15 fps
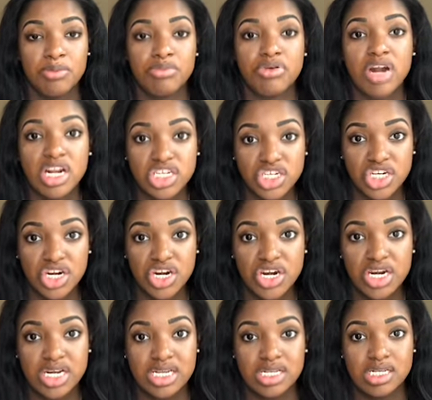
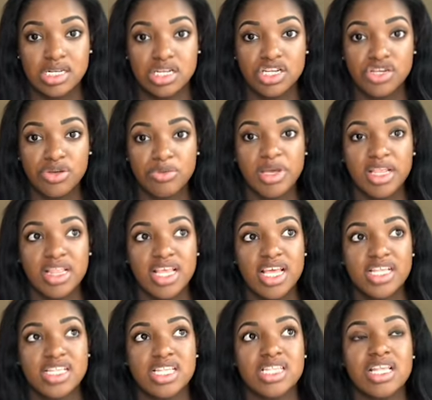pressure. The two main
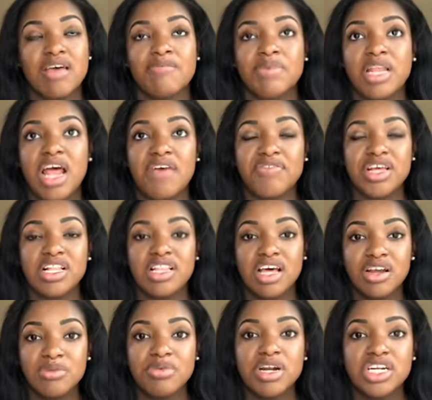things is I've been having a
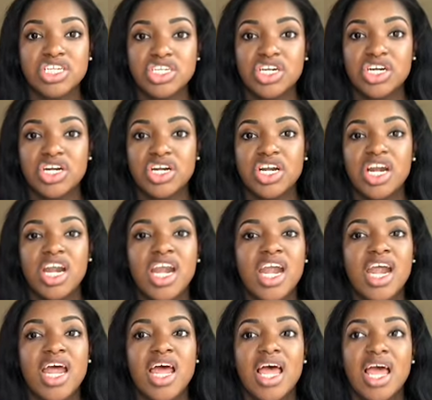lot of pressure
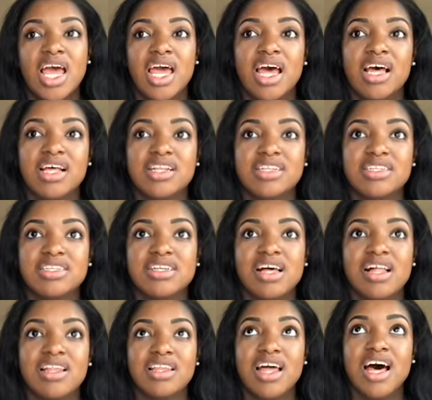and
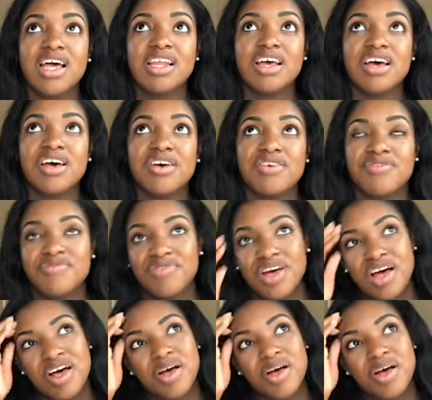a lot of